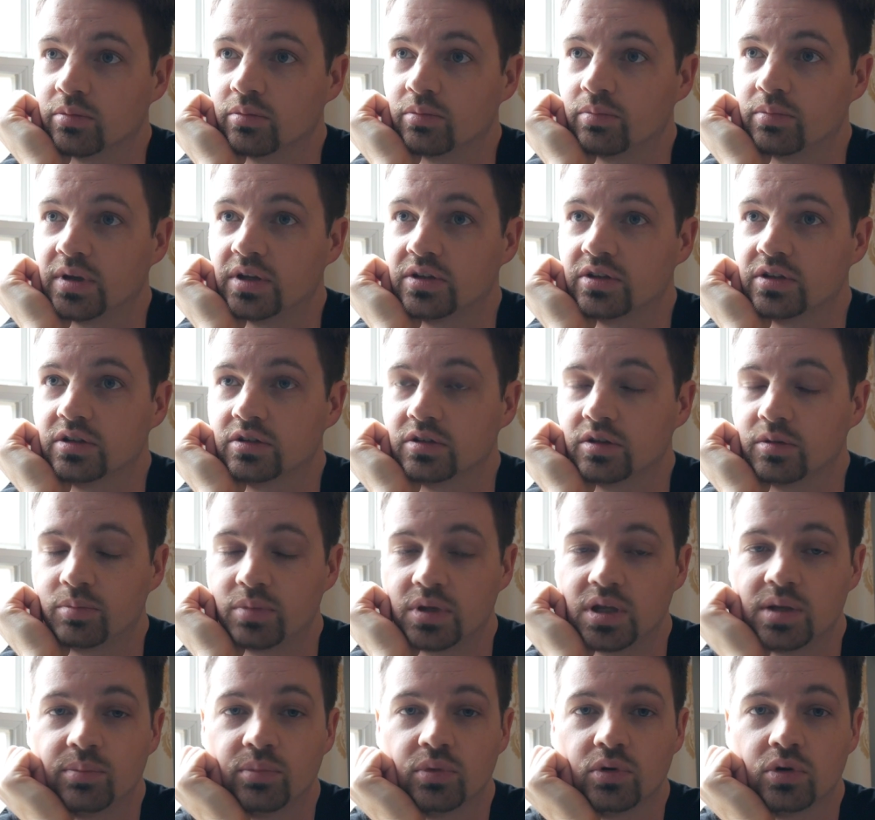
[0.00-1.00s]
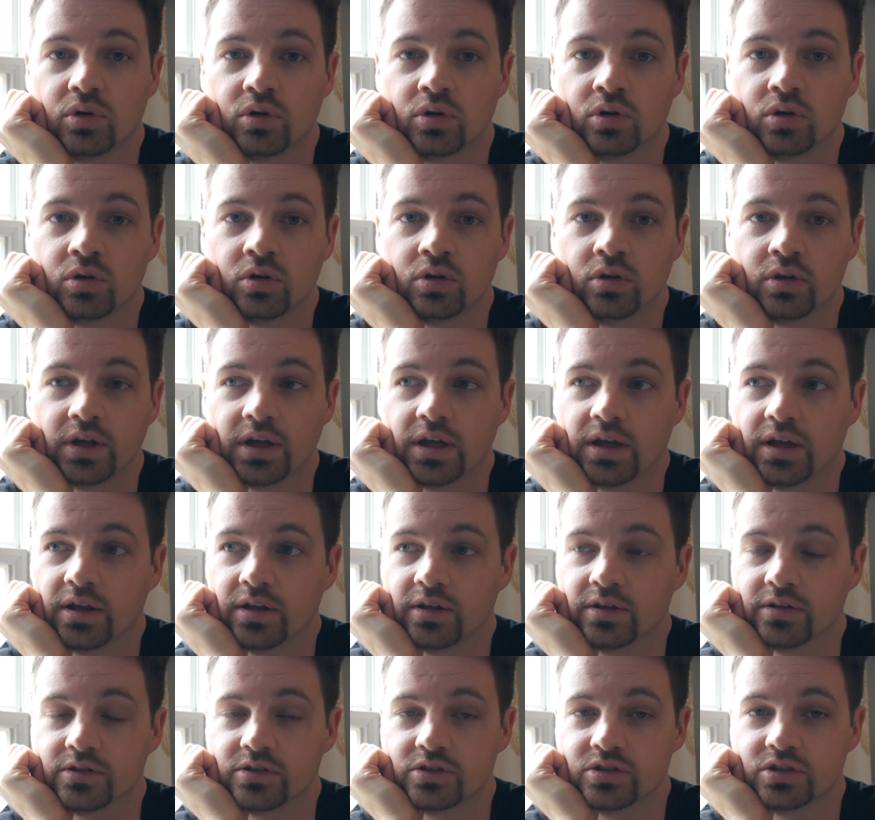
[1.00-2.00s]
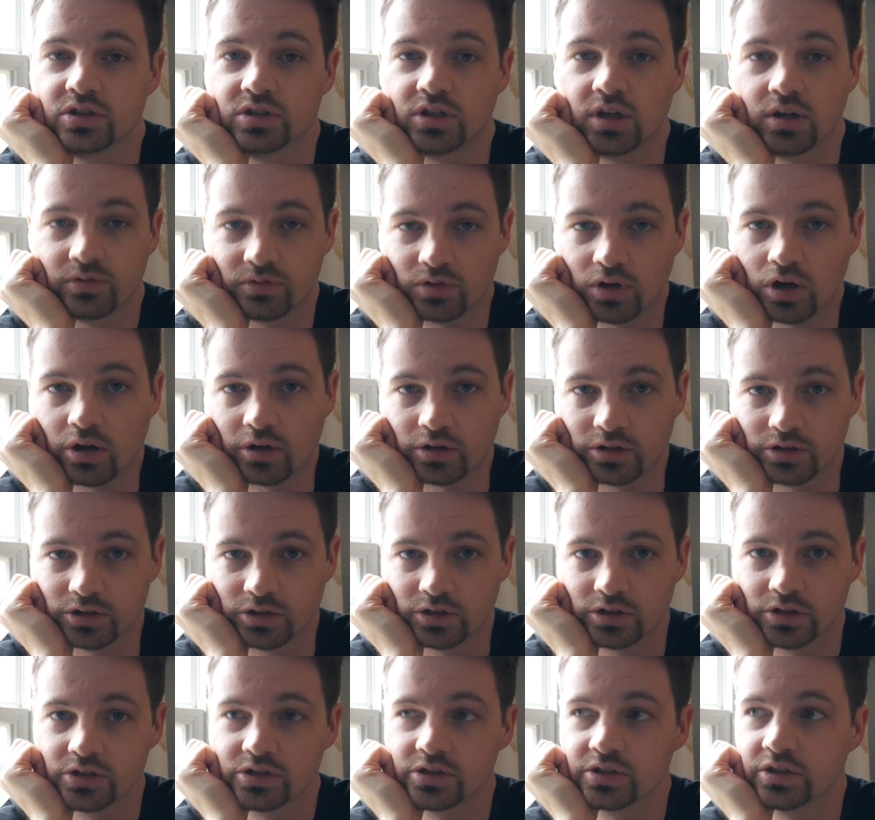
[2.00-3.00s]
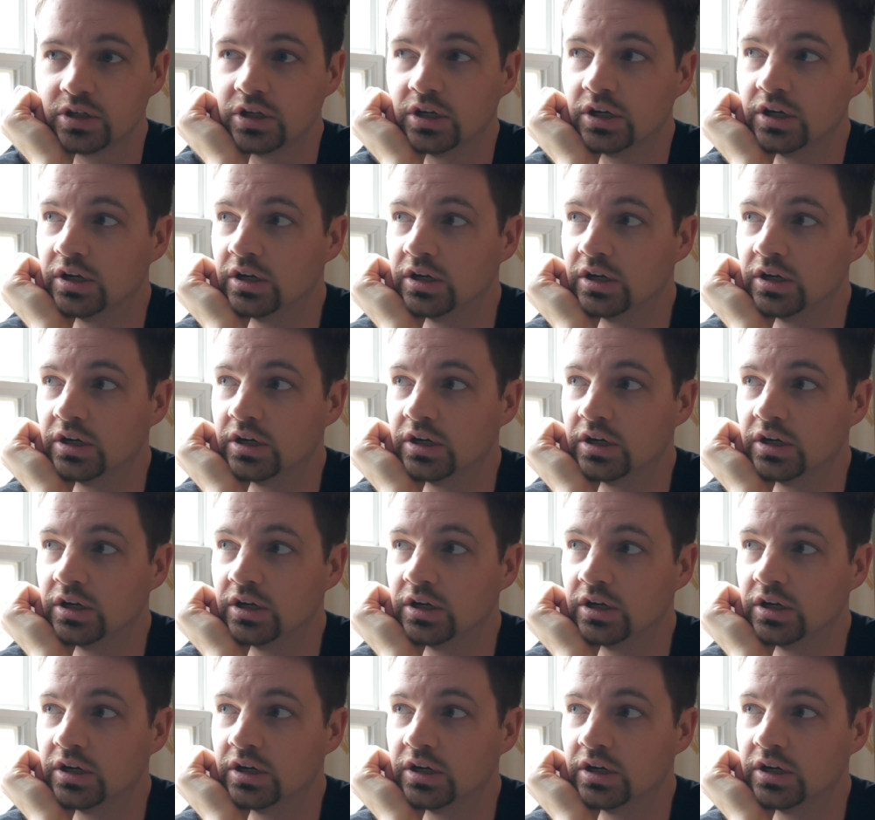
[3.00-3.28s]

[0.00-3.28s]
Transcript: basically people and stuff haulers.